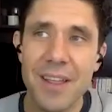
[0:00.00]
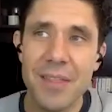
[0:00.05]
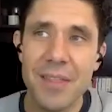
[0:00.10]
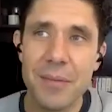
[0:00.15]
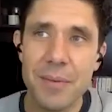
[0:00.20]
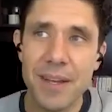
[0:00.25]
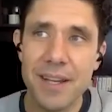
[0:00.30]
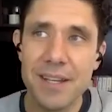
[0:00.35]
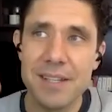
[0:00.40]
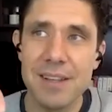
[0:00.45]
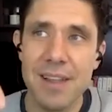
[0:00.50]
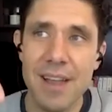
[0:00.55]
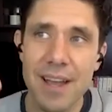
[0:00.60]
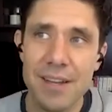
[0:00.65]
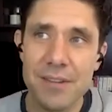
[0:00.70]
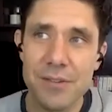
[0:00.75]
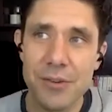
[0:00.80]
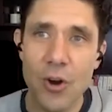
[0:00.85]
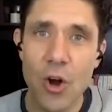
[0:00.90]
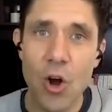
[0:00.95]
The biggest
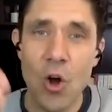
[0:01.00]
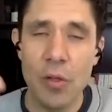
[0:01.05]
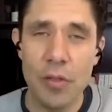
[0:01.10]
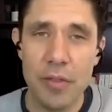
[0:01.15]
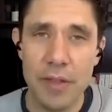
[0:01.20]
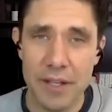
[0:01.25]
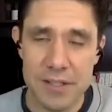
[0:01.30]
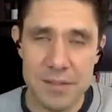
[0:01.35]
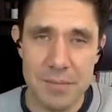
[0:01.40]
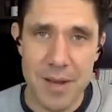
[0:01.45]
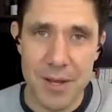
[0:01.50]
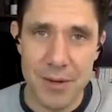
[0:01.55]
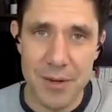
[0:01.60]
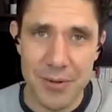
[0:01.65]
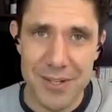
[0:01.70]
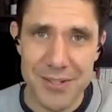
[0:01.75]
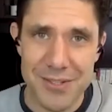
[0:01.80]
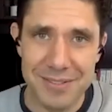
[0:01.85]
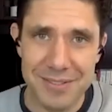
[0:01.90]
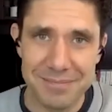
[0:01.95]
lies are all things in
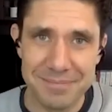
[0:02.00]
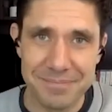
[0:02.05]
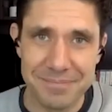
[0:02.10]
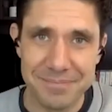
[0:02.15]
moderation.